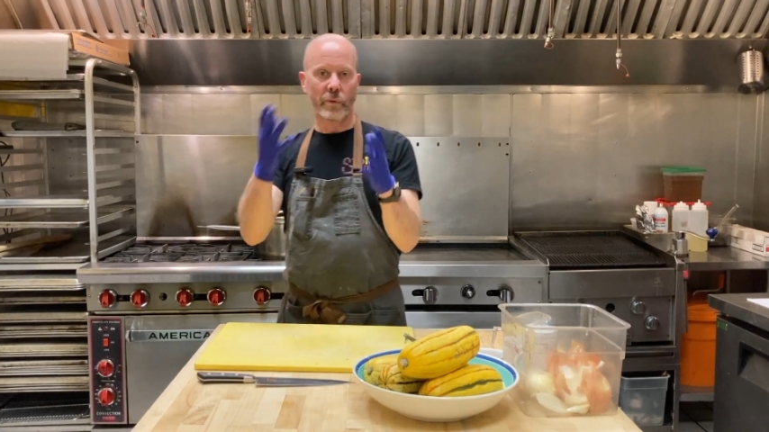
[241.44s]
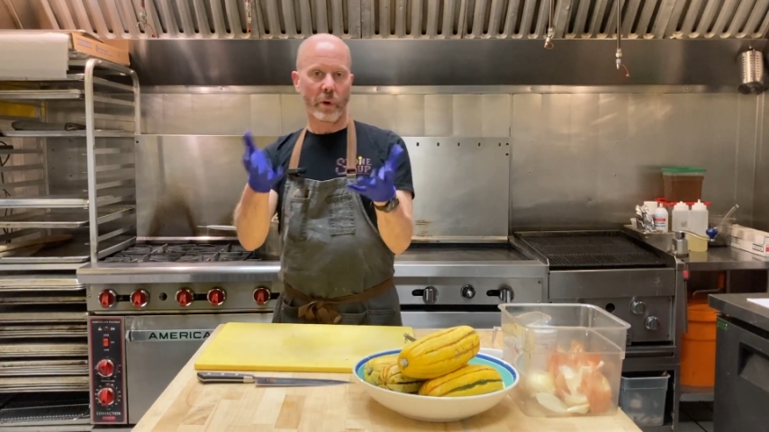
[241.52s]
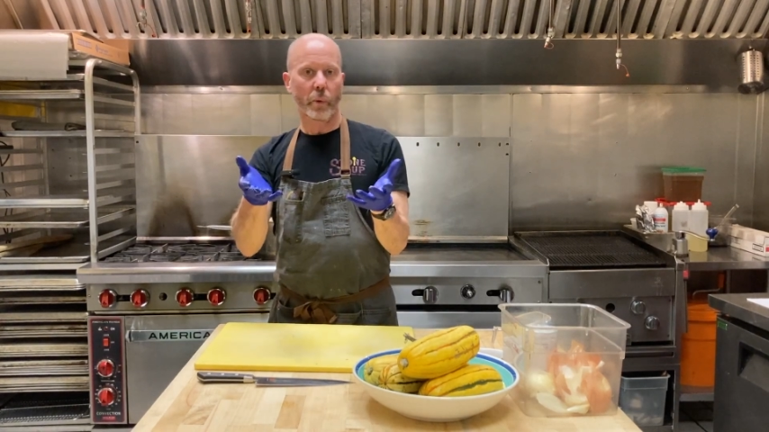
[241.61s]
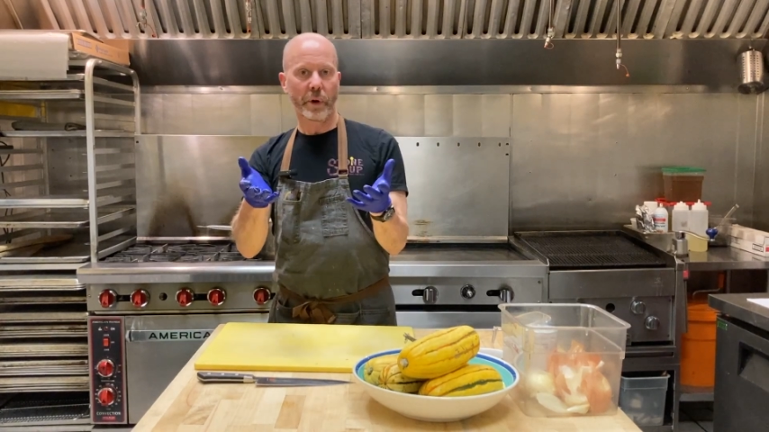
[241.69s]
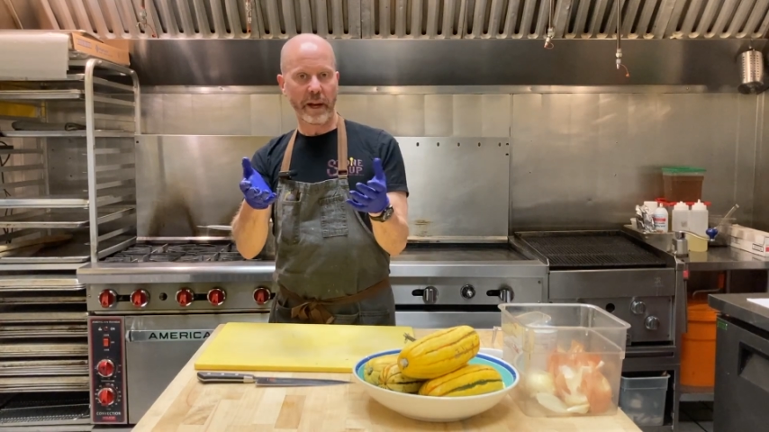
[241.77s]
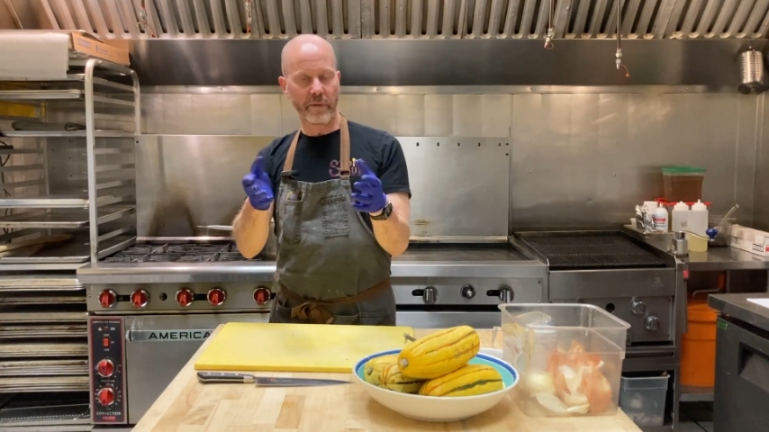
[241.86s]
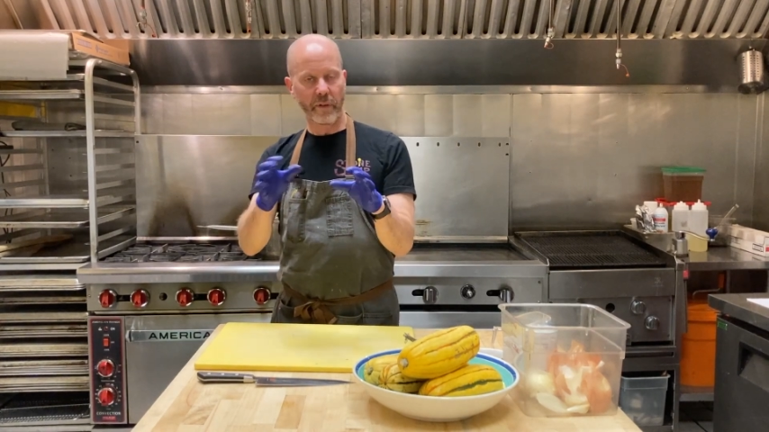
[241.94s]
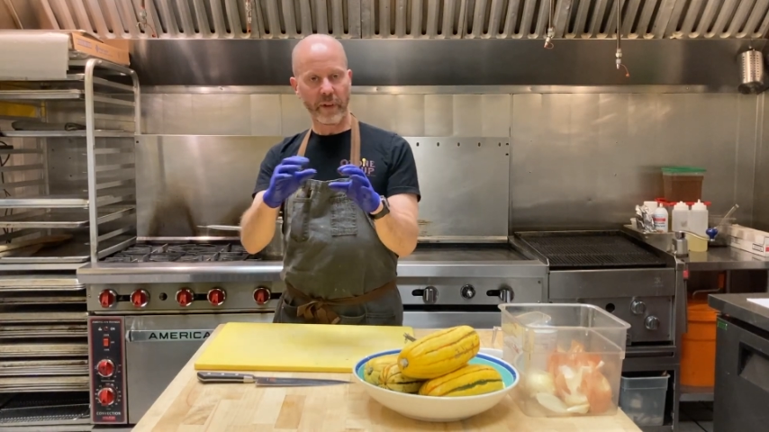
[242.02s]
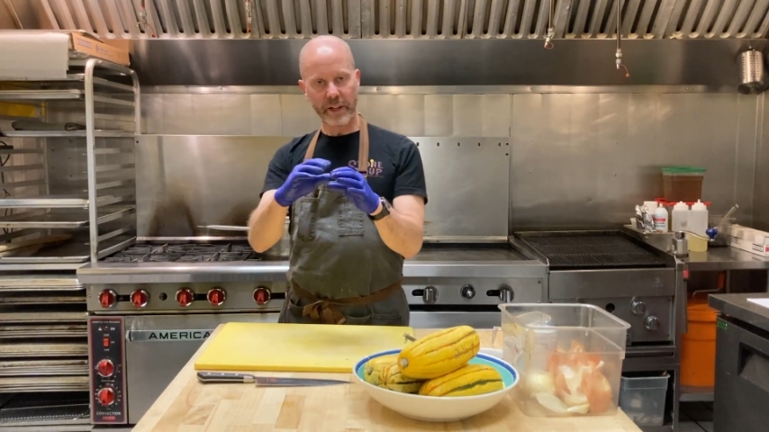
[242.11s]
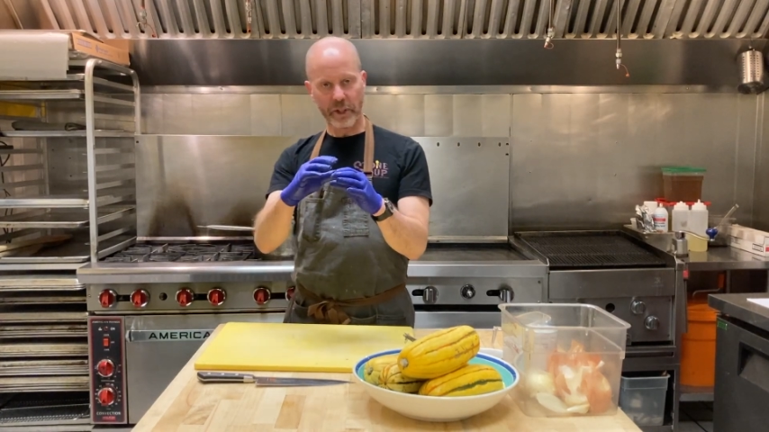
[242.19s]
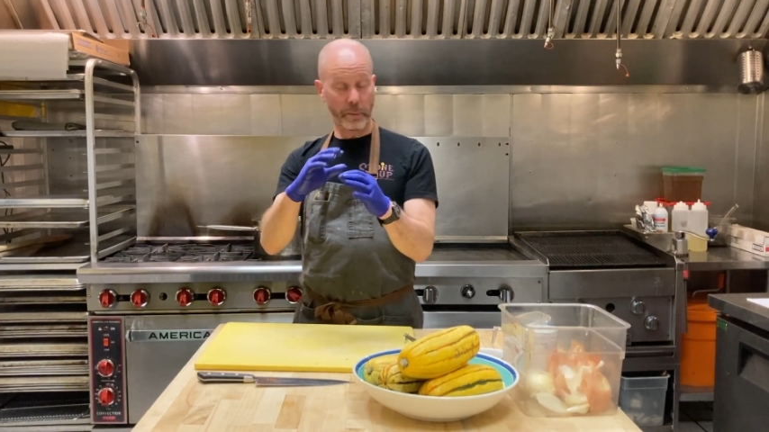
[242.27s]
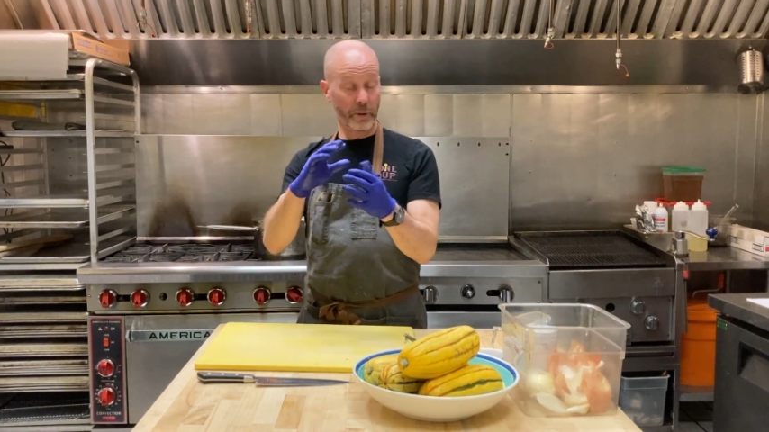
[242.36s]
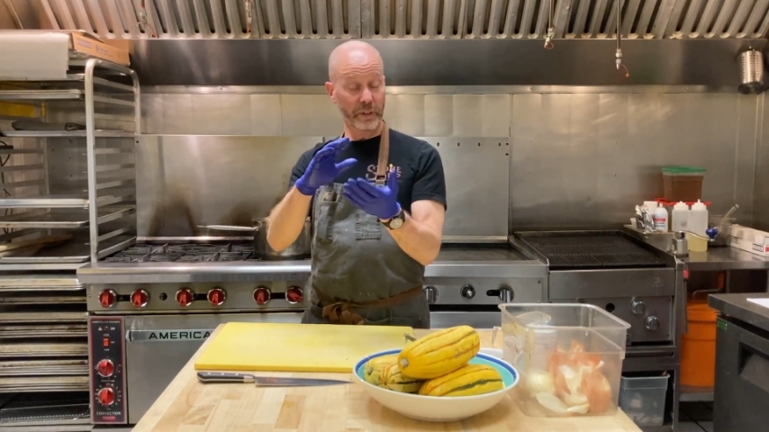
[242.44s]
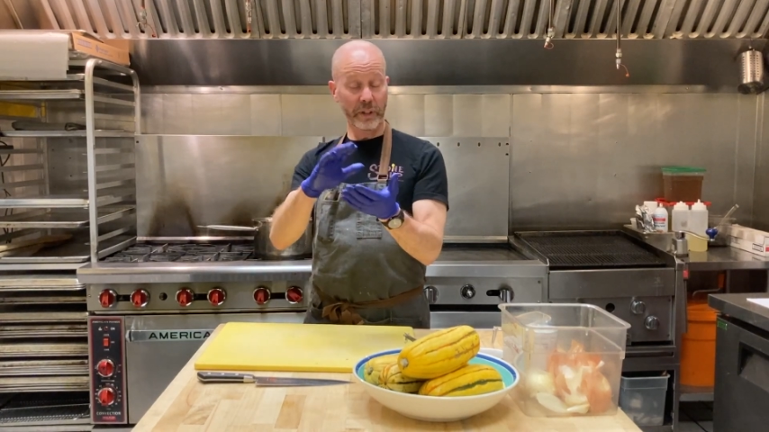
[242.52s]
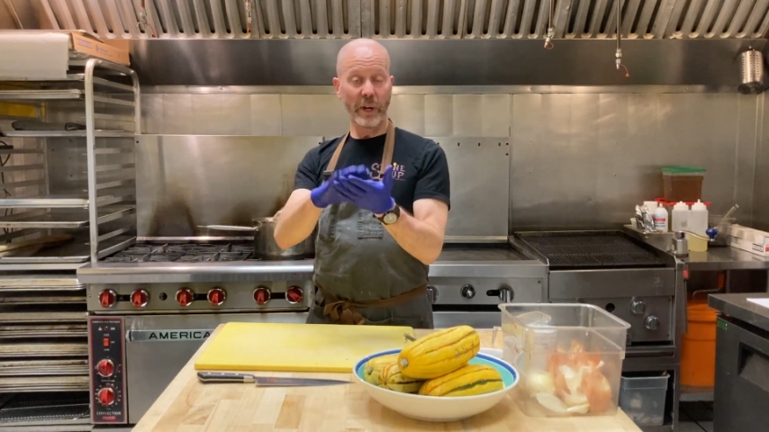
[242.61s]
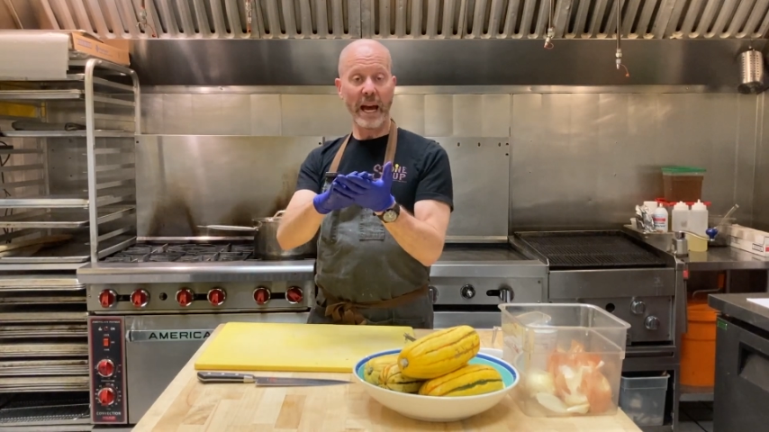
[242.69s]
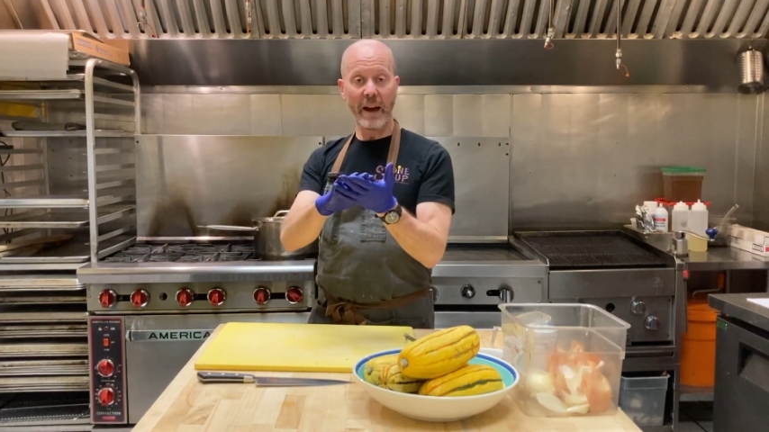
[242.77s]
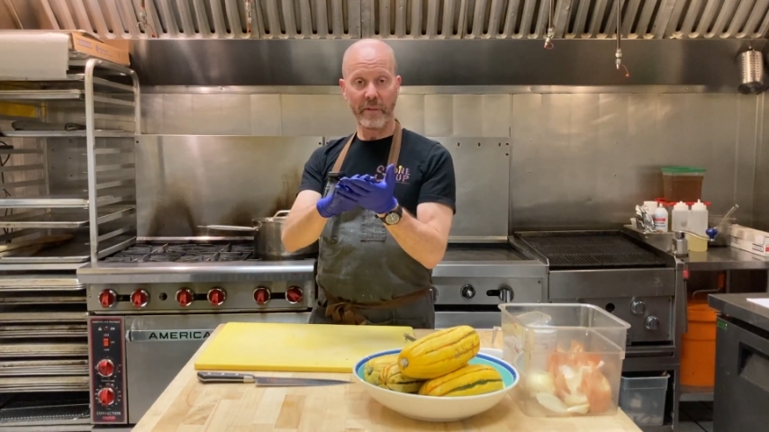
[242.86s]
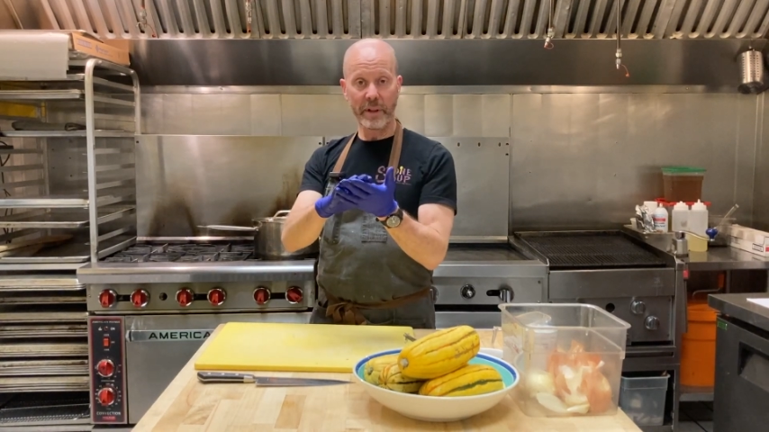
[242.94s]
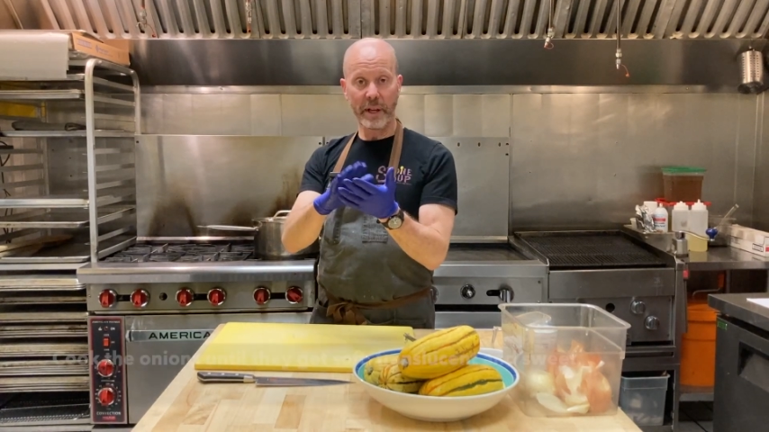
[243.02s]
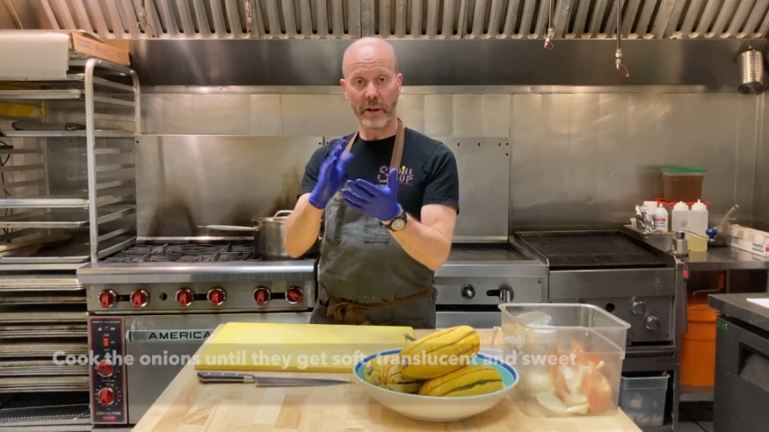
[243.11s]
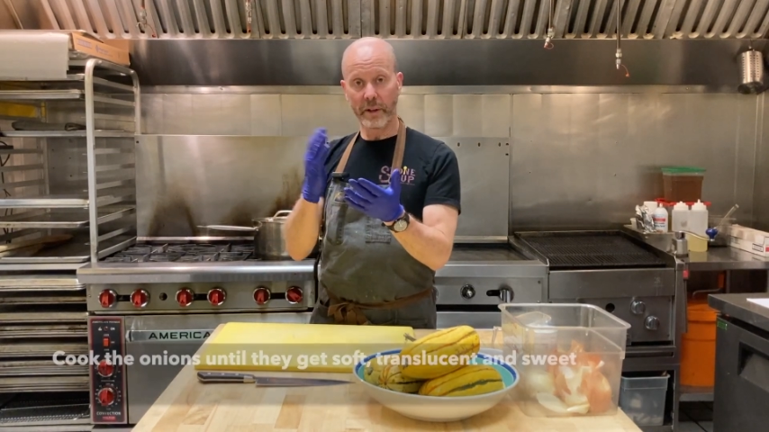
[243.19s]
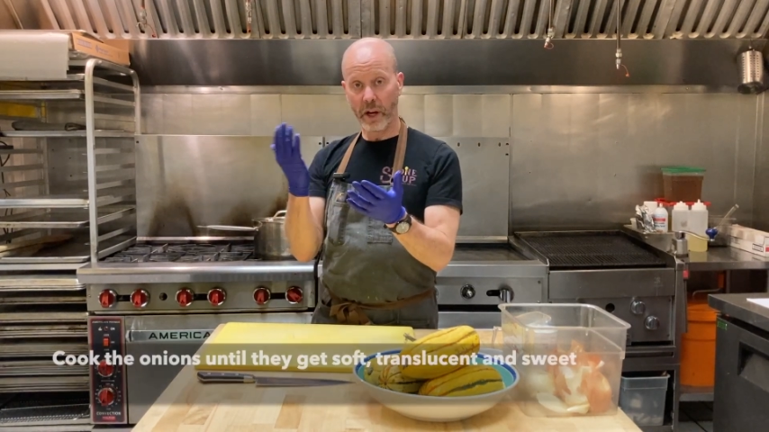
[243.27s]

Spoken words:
whatever vegetables that you have in there,